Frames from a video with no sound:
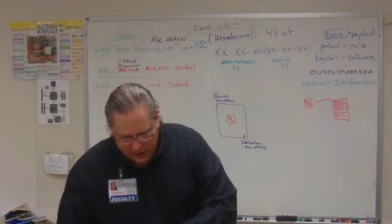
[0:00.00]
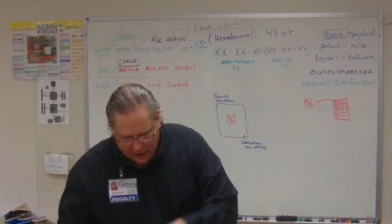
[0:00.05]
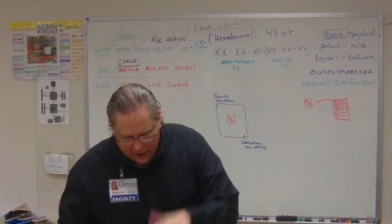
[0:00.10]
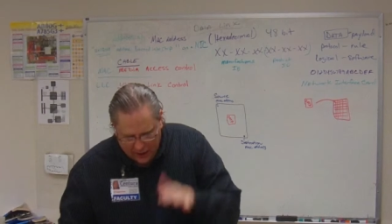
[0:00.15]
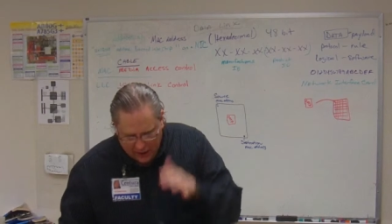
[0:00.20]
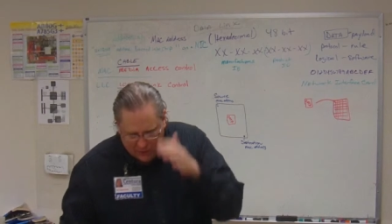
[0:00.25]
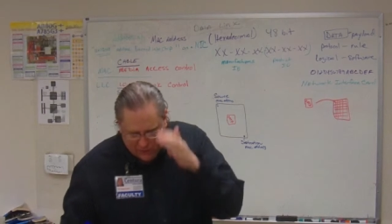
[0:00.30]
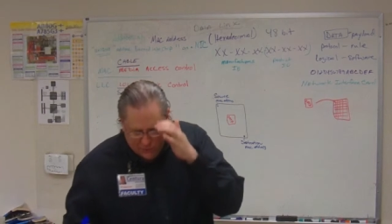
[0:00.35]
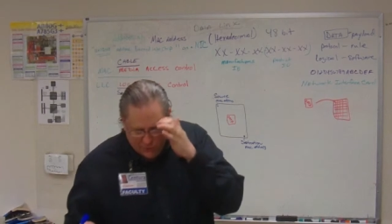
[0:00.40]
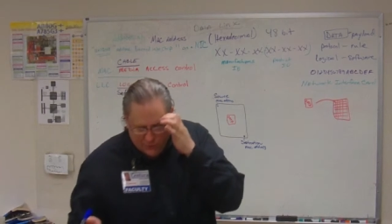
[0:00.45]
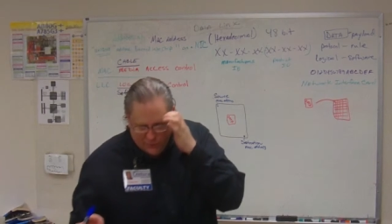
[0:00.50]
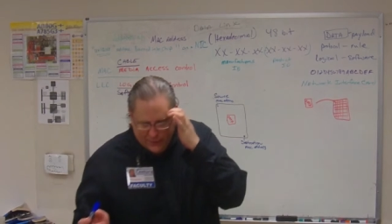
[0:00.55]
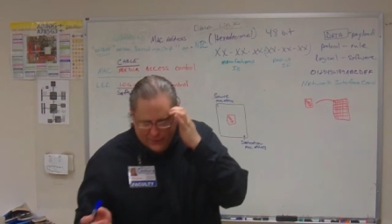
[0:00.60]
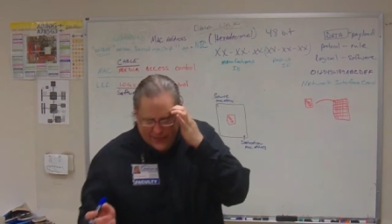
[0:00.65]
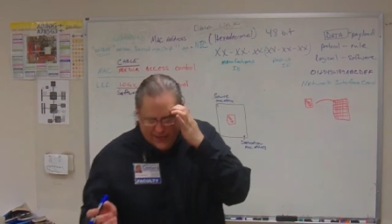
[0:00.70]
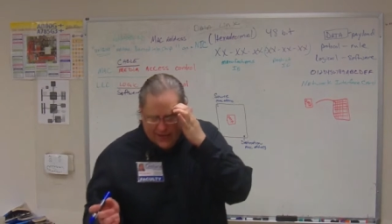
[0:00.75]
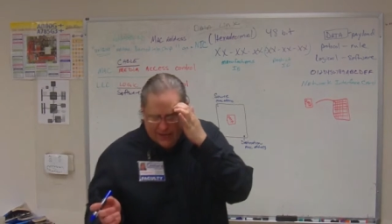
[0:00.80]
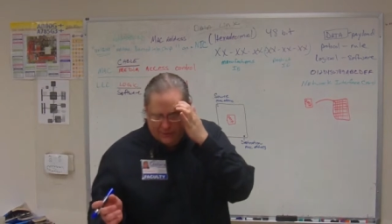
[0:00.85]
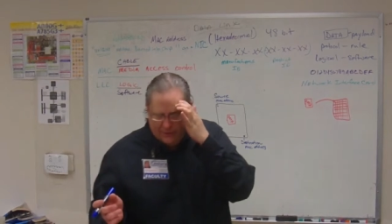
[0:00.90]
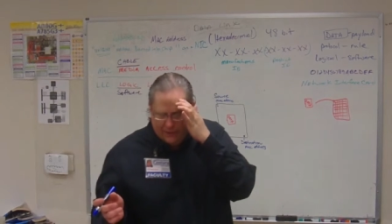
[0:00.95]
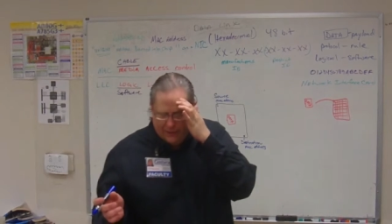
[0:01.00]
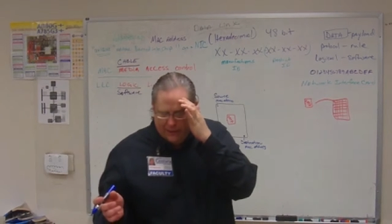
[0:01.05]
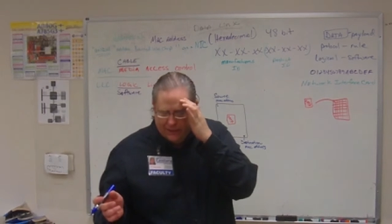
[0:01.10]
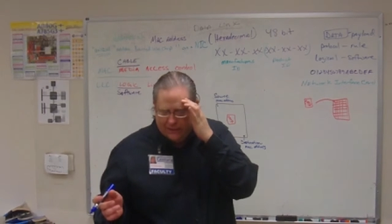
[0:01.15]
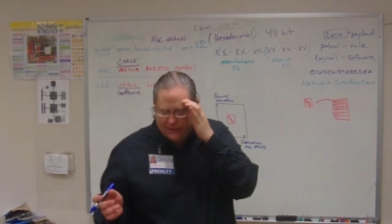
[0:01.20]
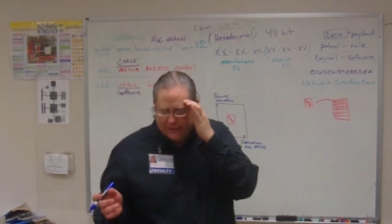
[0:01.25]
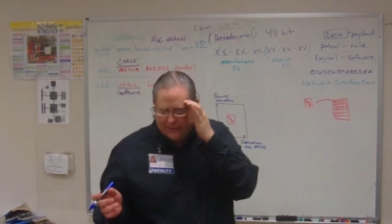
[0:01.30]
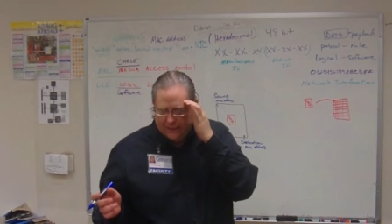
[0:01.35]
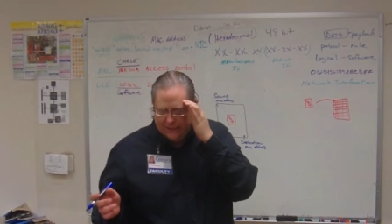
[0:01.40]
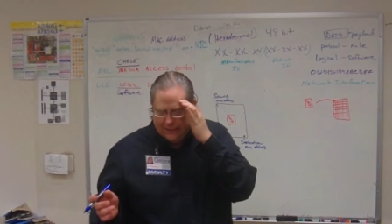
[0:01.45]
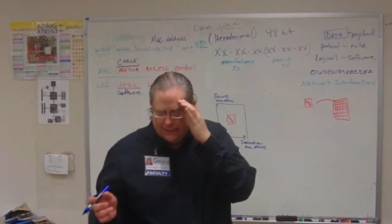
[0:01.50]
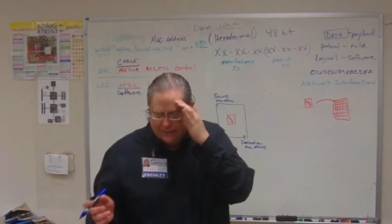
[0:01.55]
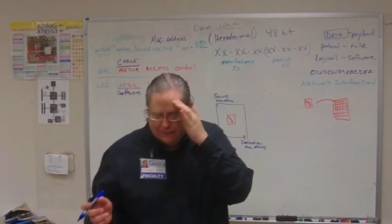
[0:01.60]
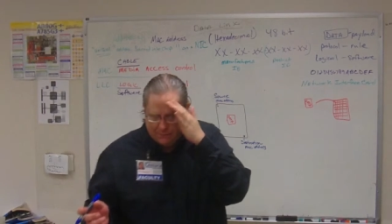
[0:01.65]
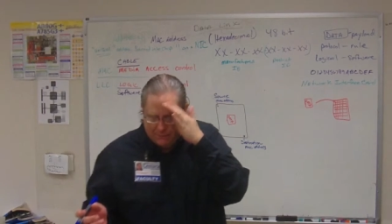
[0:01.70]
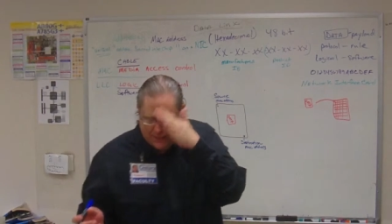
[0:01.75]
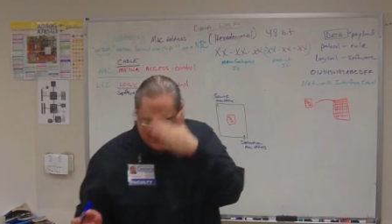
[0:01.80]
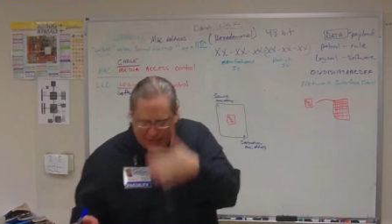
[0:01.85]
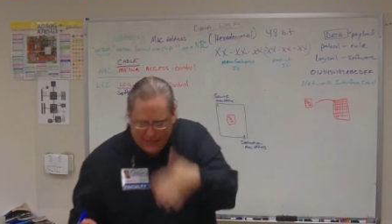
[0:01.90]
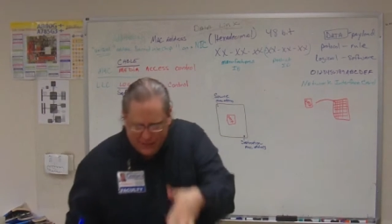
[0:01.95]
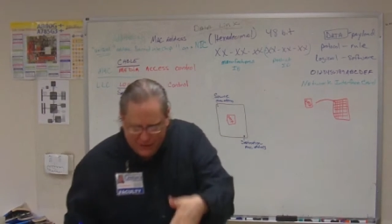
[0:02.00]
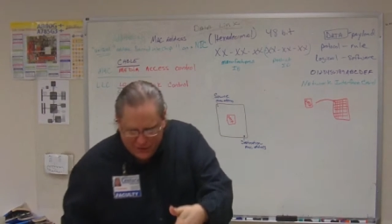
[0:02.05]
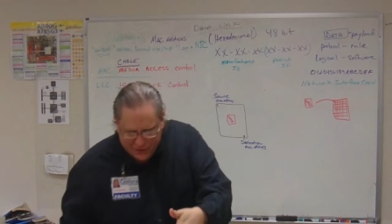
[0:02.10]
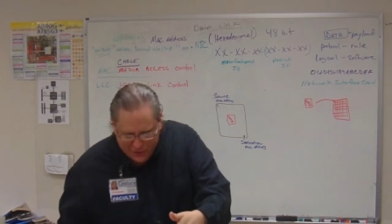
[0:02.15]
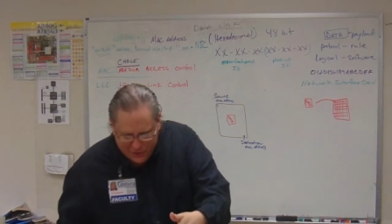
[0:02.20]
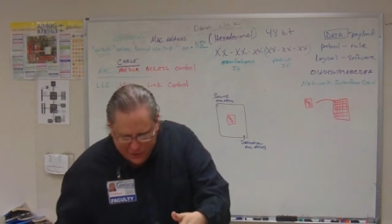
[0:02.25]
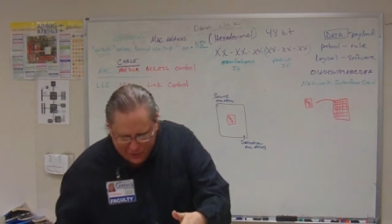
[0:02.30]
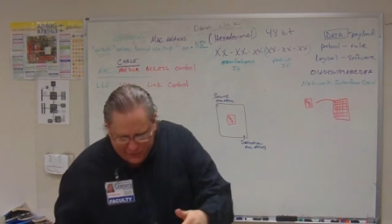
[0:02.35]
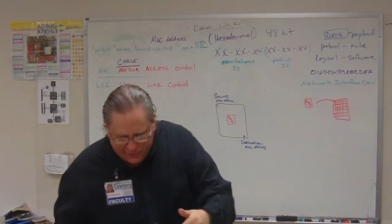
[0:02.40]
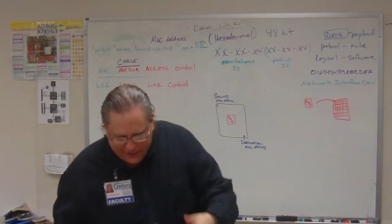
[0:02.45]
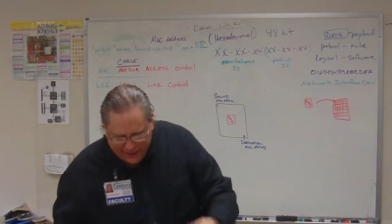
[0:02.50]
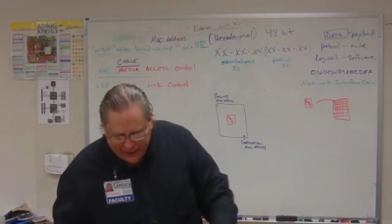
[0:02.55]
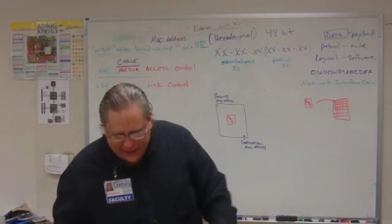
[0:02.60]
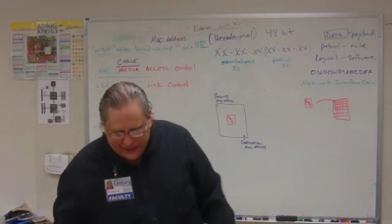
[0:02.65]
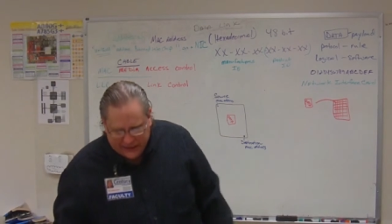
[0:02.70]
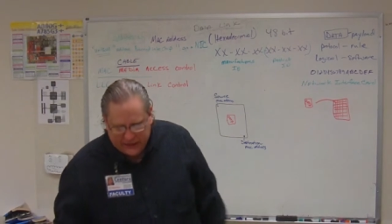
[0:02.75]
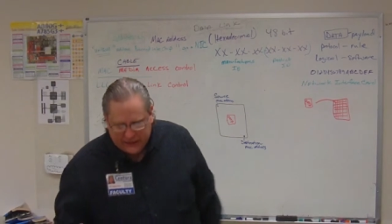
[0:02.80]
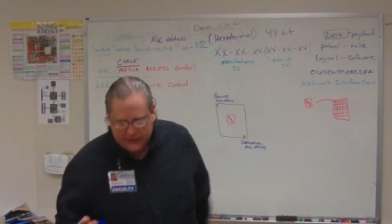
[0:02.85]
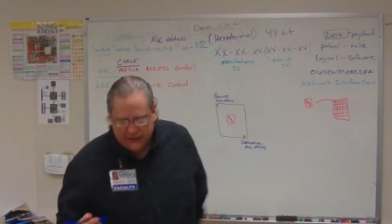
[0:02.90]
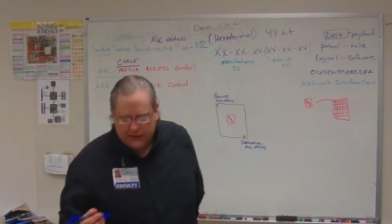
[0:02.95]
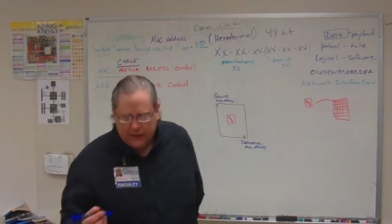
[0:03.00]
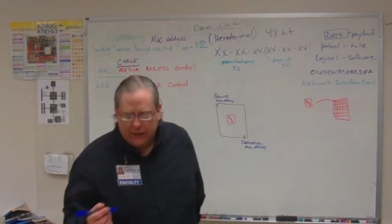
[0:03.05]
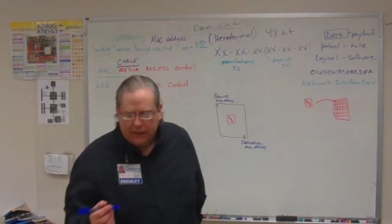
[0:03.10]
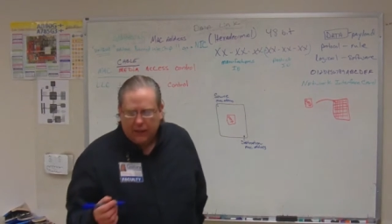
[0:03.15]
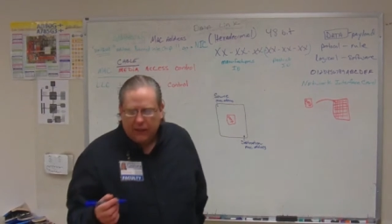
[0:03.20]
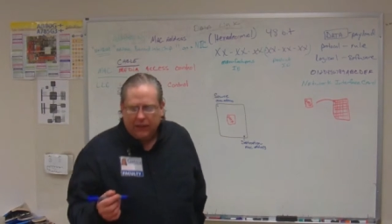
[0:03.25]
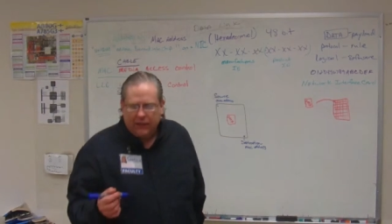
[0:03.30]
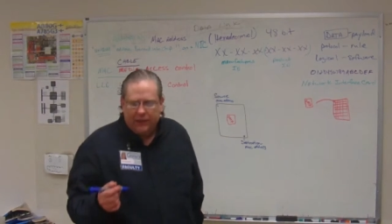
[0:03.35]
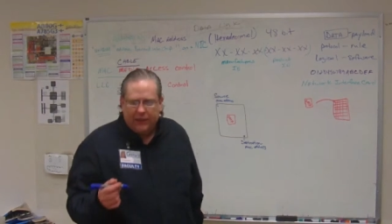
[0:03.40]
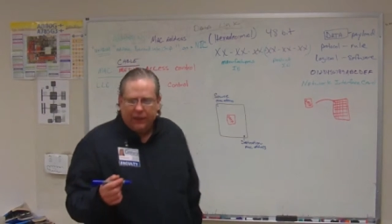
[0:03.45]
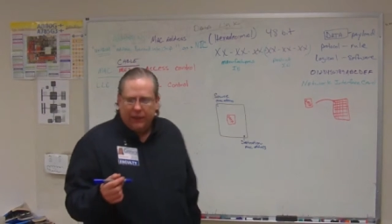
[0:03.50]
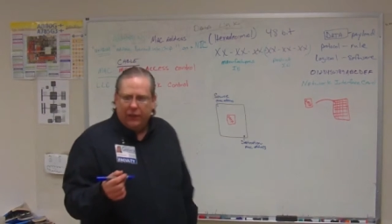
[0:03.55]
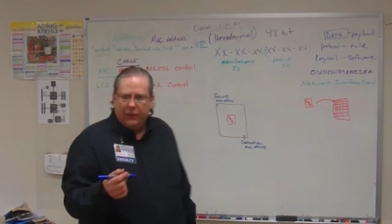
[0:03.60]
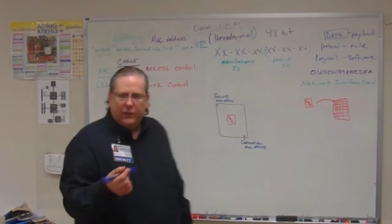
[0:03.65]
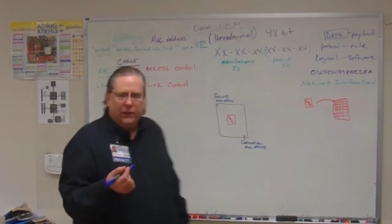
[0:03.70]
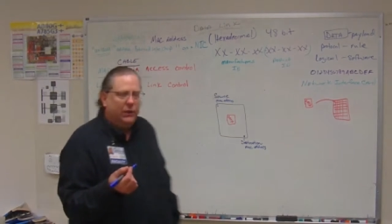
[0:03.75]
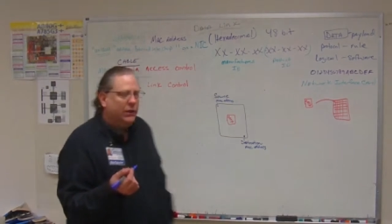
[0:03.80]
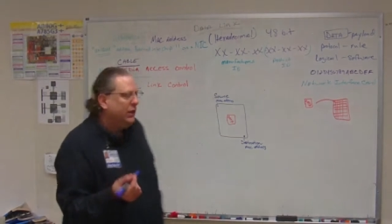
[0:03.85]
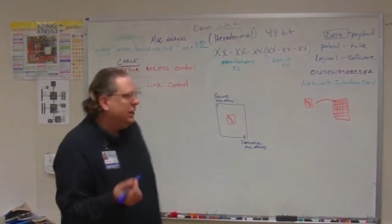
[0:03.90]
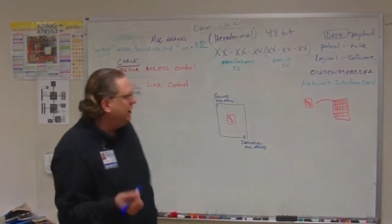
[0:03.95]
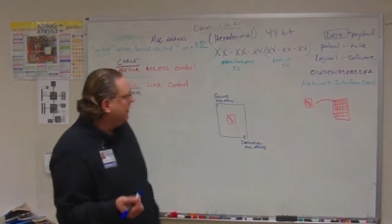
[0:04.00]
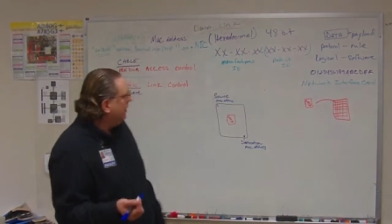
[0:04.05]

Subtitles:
what we have here is some error notification. So